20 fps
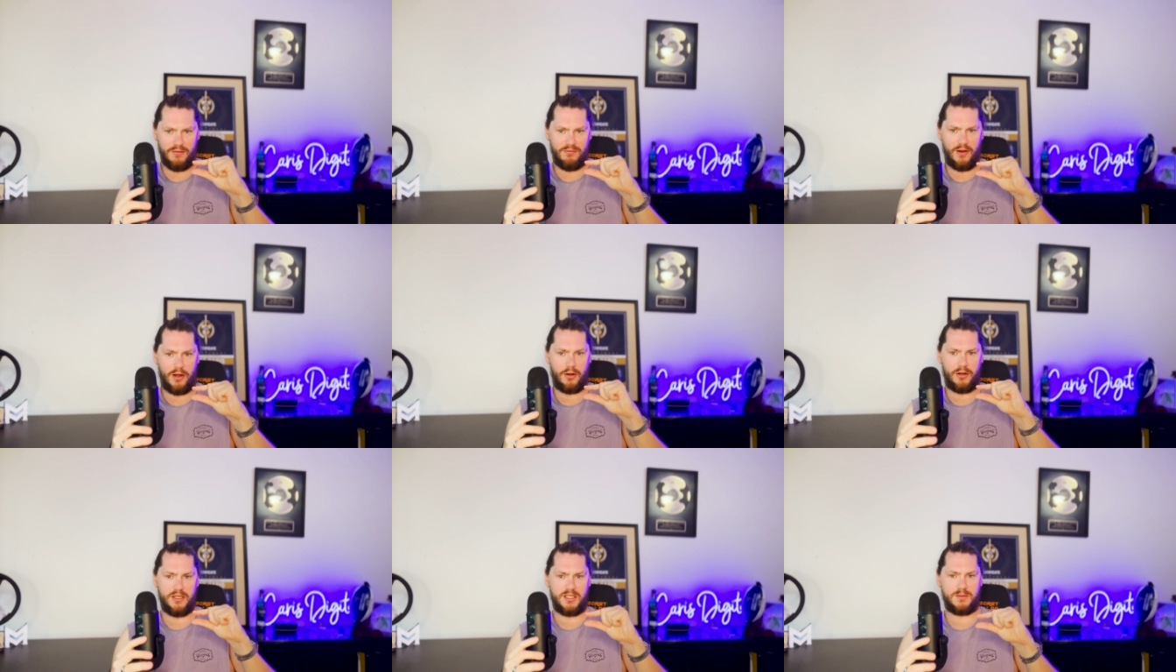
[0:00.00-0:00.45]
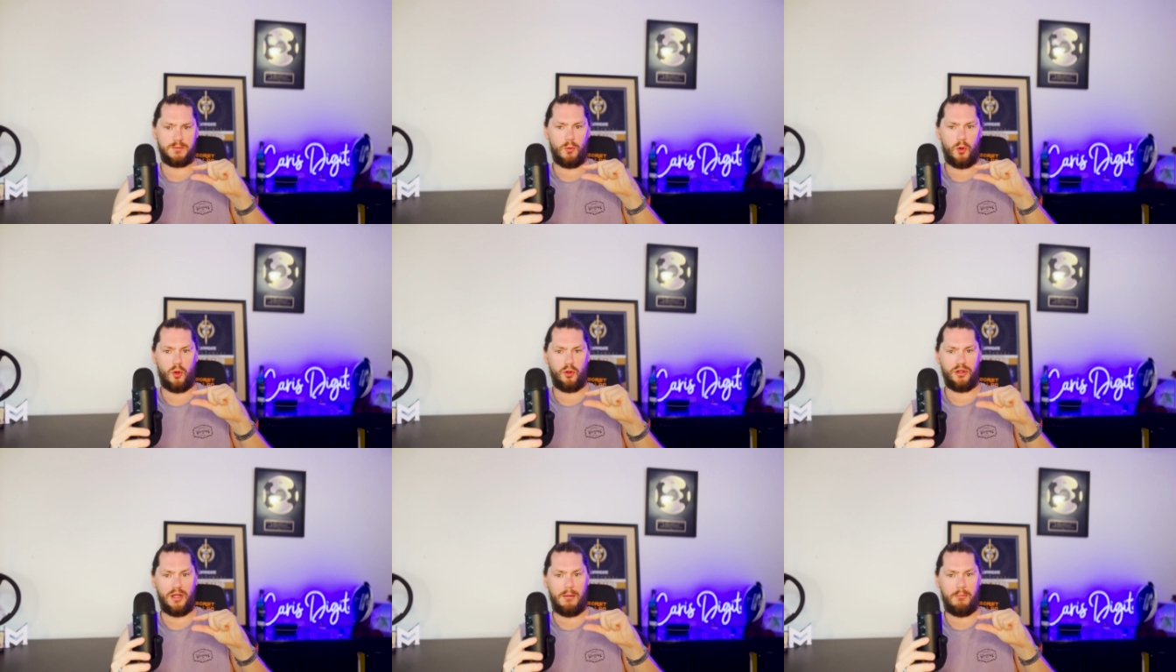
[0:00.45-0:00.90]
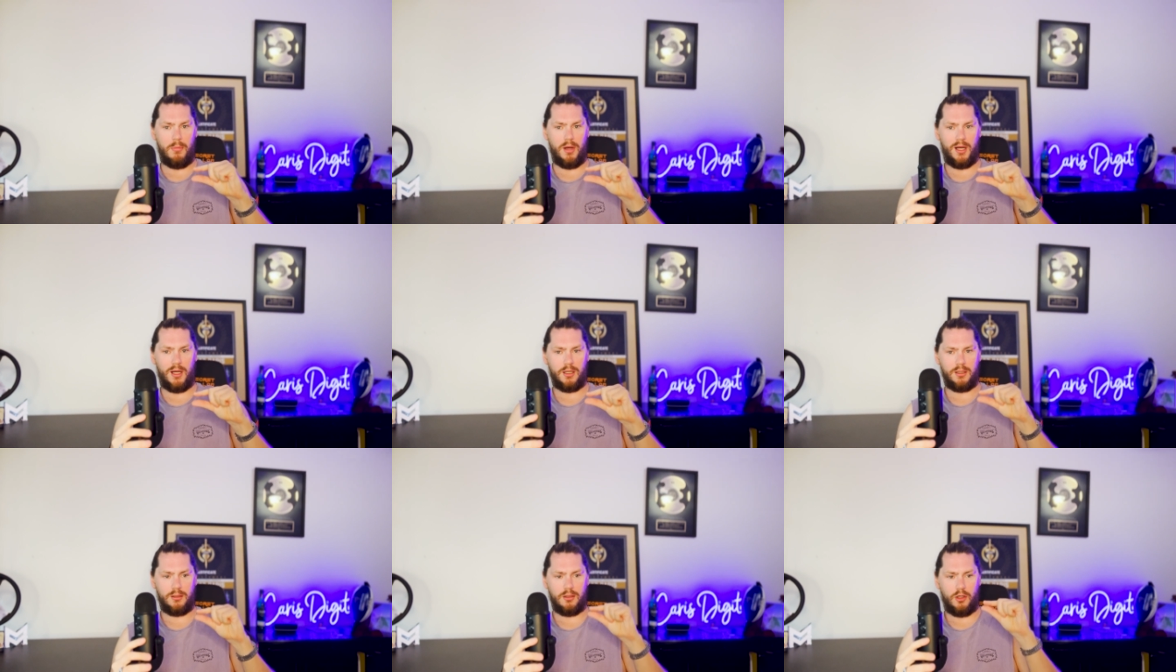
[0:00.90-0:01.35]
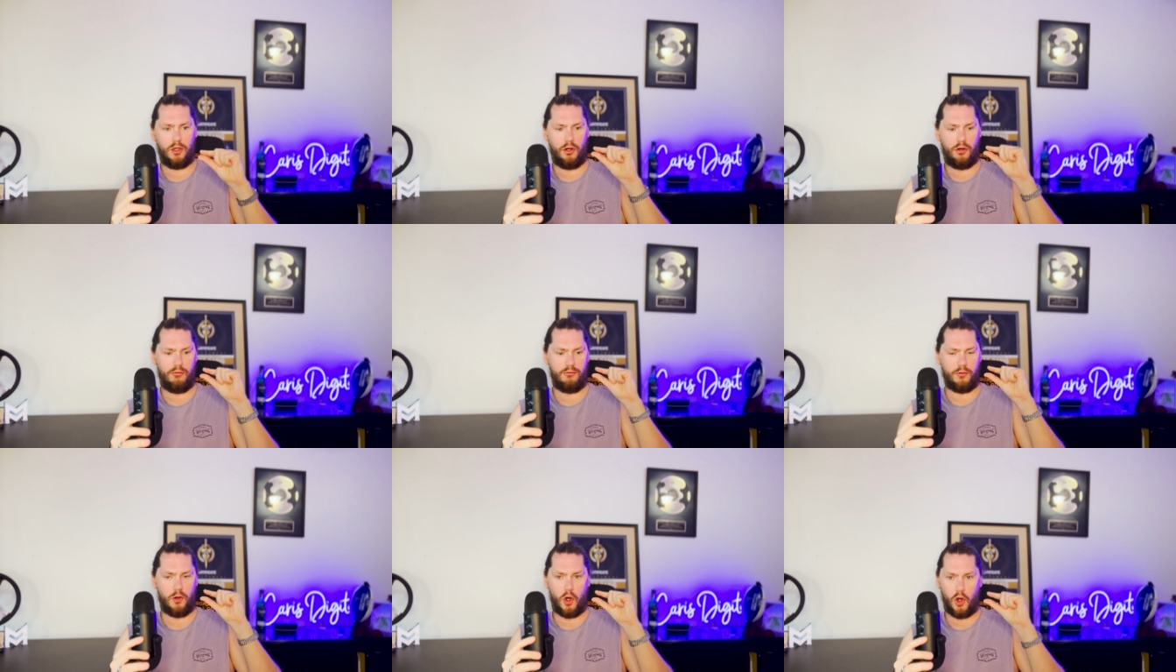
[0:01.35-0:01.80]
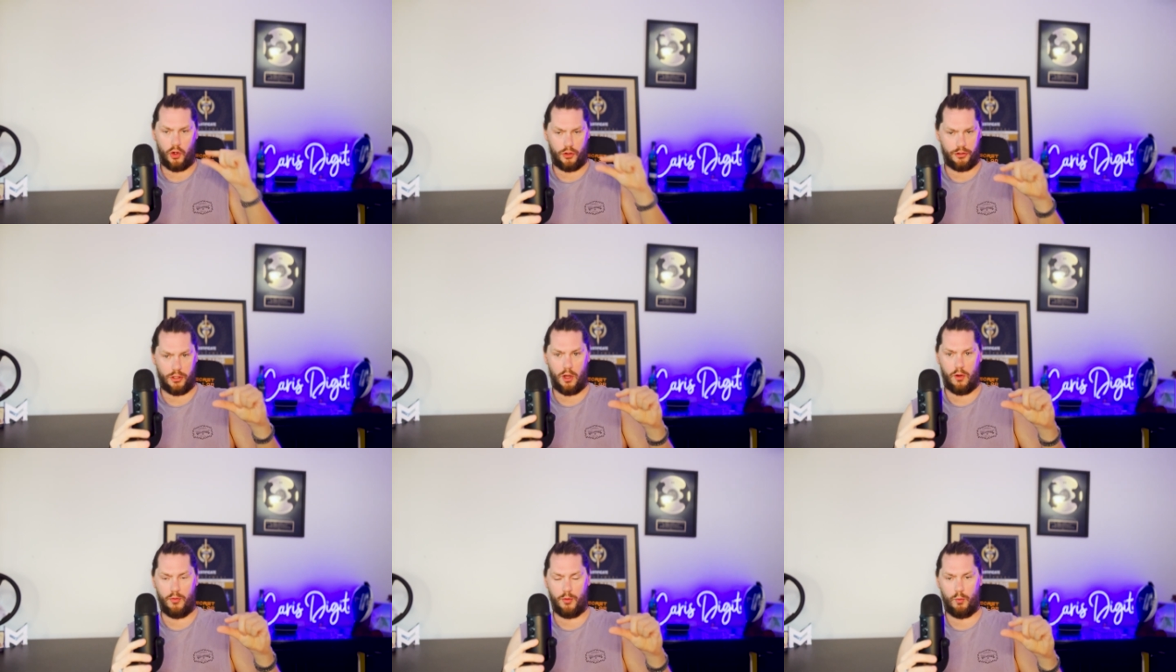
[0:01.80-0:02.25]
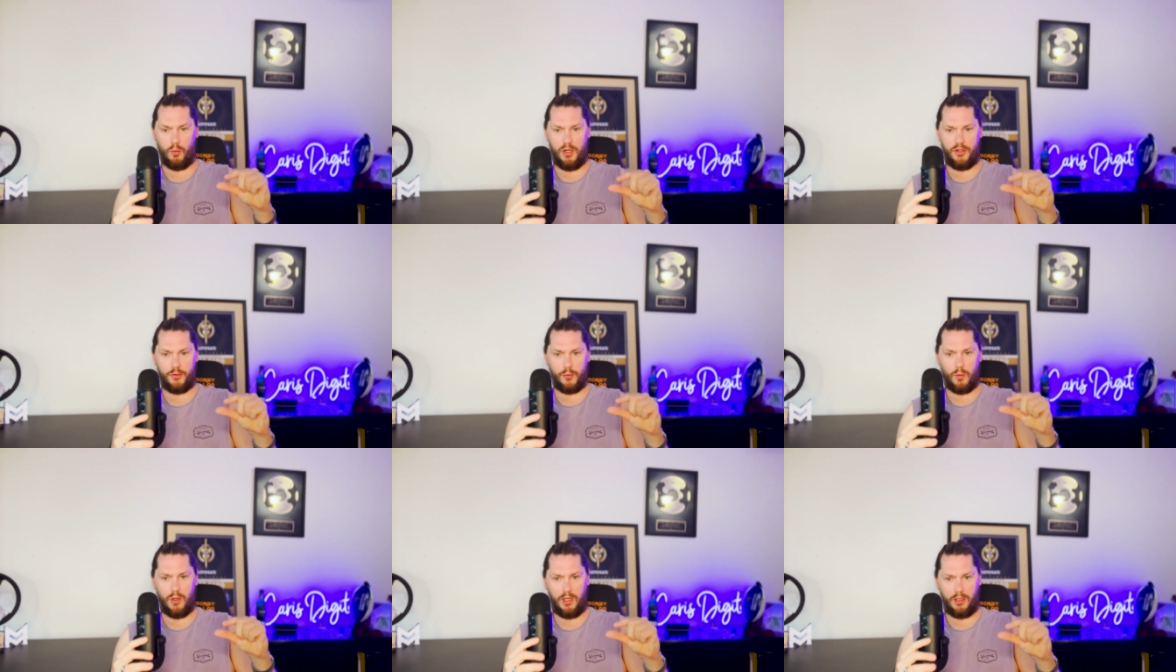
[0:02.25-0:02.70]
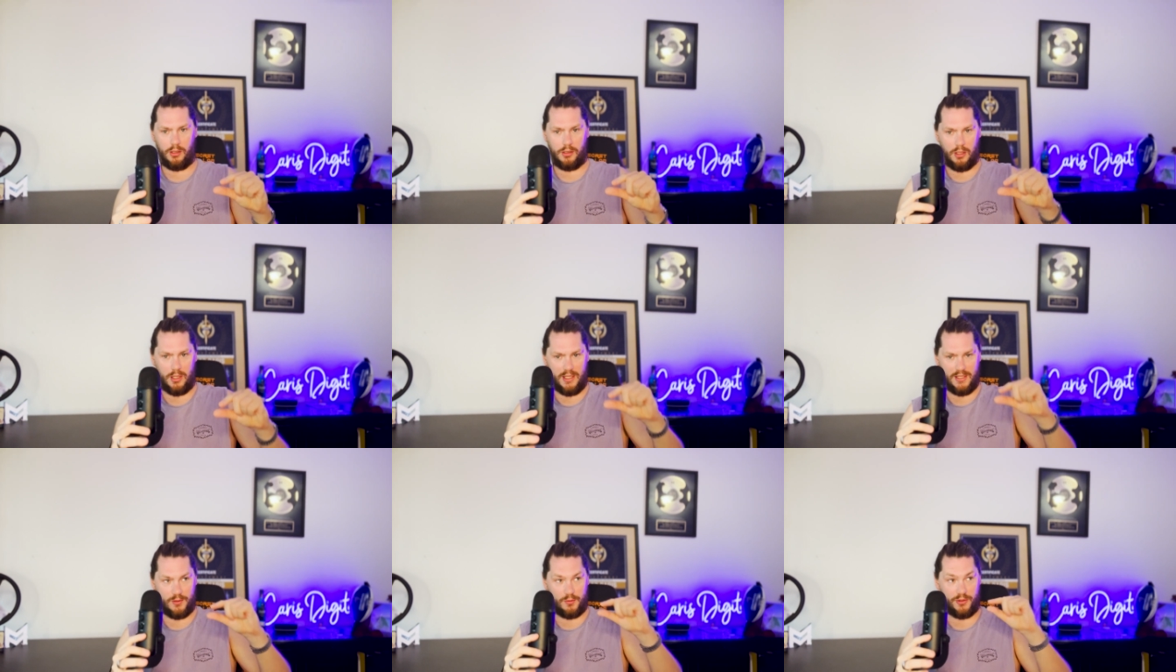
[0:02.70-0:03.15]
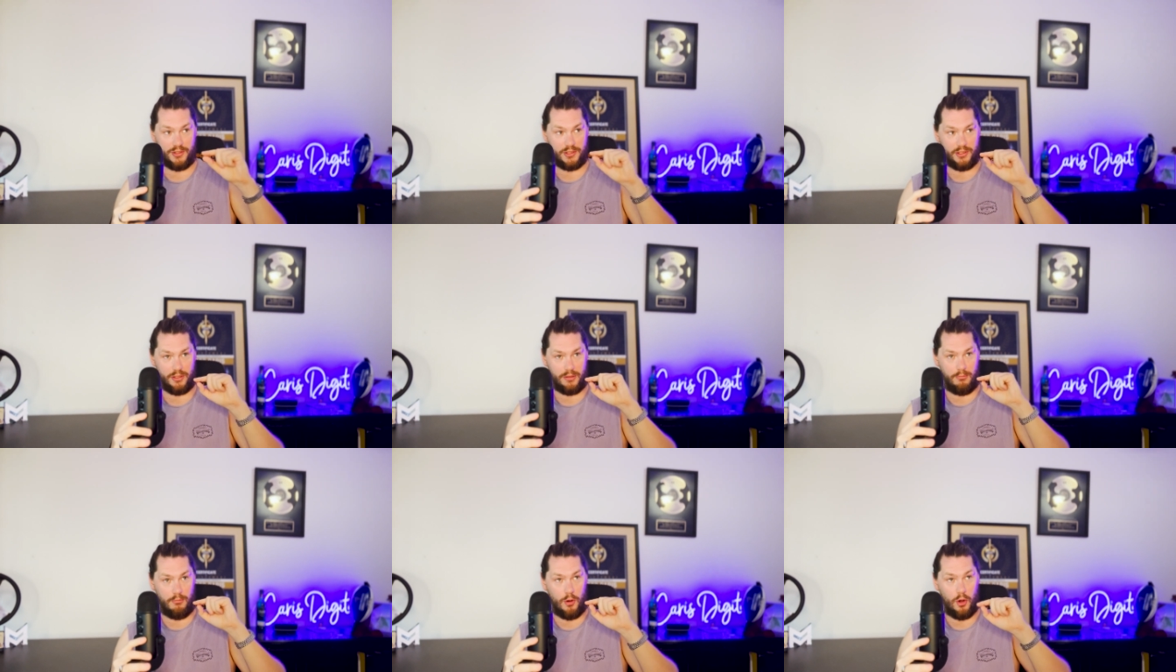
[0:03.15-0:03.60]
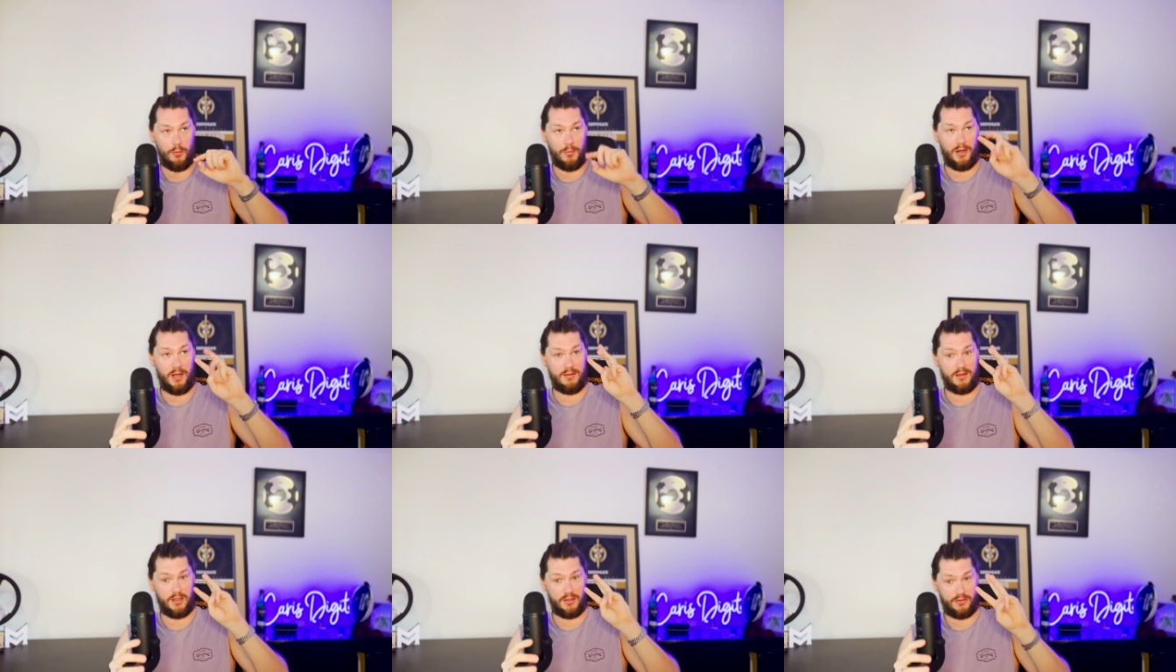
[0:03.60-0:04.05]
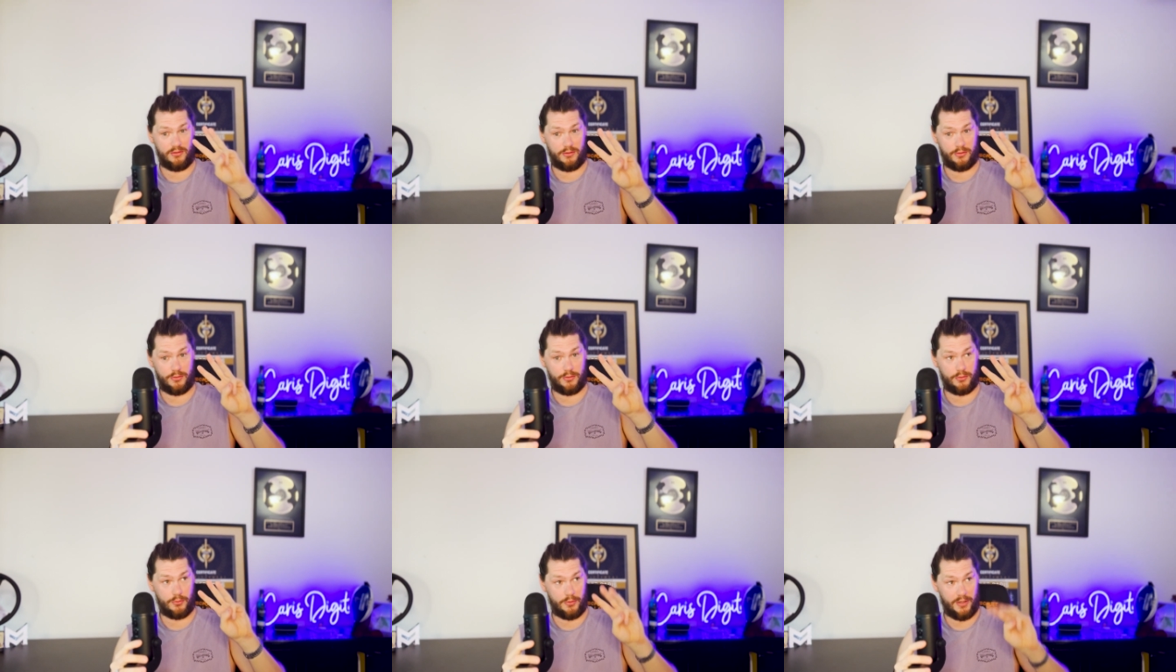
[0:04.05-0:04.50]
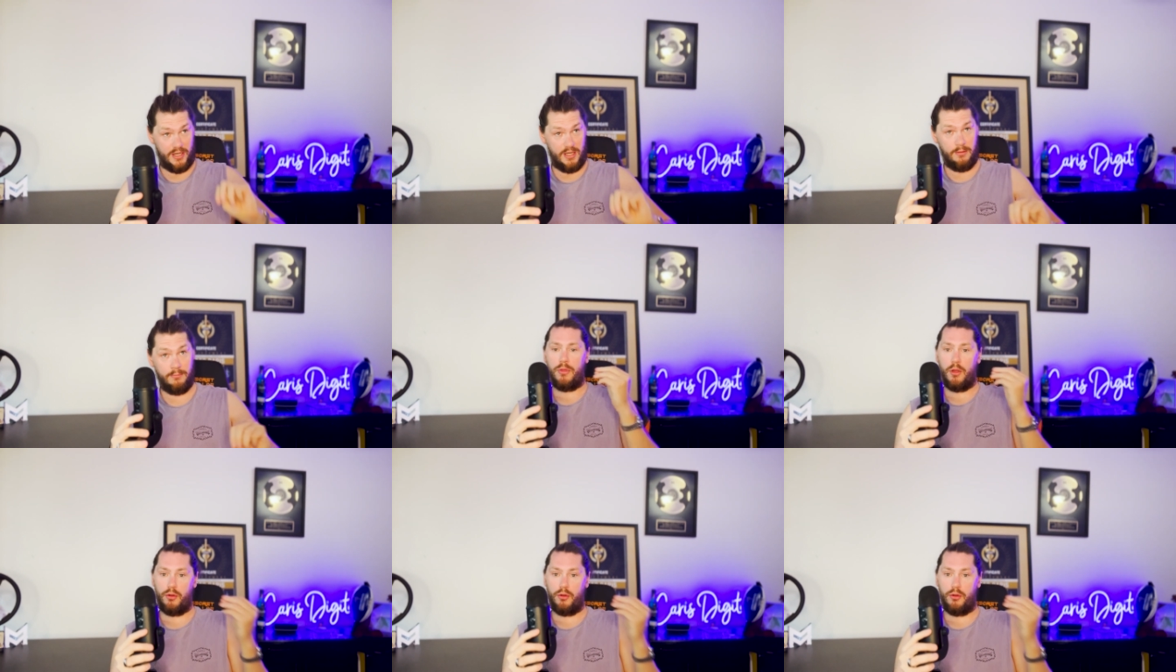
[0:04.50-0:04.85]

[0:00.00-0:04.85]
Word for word: very small number of ongoing one-to-one clients, which at the moment I think is three.